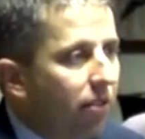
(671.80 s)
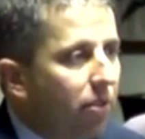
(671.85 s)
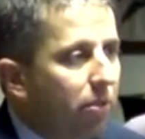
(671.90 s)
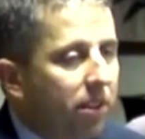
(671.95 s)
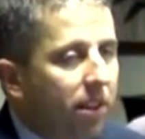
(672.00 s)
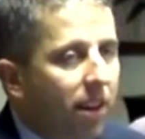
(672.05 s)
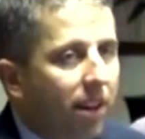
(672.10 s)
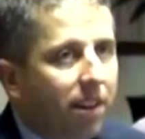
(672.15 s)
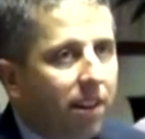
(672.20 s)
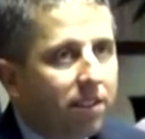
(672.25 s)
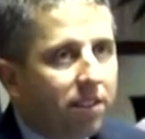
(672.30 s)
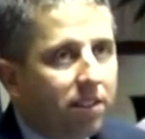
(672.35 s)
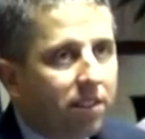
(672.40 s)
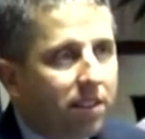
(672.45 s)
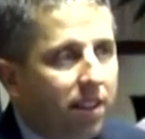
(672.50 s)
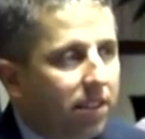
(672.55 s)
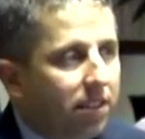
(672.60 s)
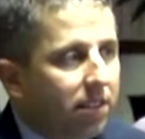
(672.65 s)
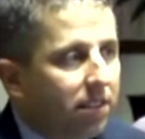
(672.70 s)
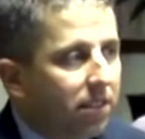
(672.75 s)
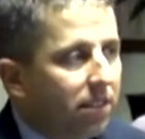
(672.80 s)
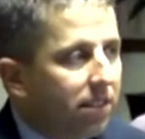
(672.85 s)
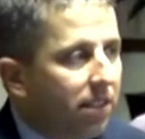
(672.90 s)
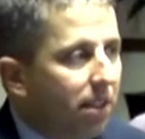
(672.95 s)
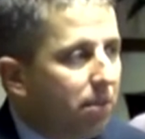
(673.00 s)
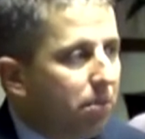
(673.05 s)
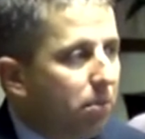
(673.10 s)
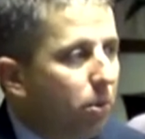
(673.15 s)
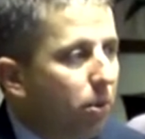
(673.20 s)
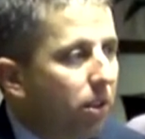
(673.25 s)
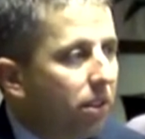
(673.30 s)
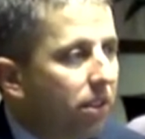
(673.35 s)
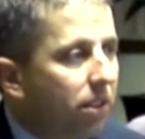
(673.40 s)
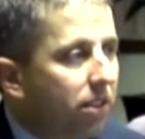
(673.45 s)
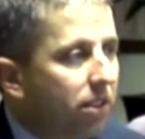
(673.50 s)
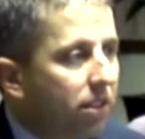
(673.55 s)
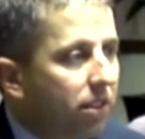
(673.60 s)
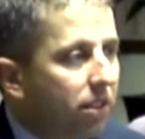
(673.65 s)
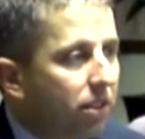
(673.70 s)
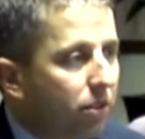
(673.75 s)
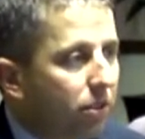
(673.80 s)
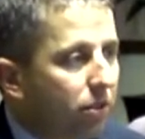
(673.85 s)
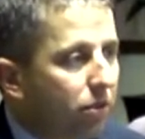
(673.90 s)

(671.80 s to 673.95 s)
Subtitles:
From a diagnostic testing standpoint, it